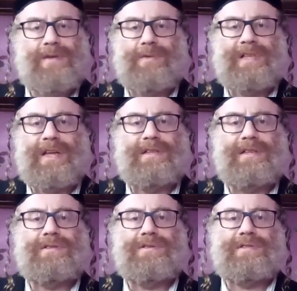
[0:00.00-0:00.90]
you would not
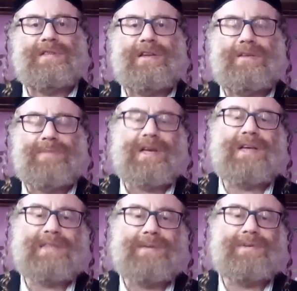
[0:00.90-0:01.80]
need to say
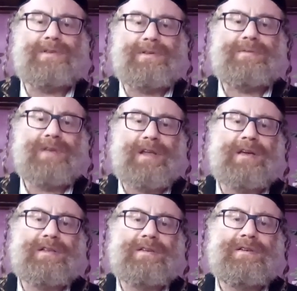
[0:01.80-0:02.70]
Birchas Hamazon.
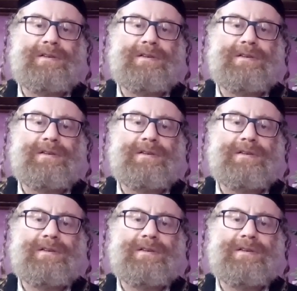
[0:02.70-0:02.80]
Correct.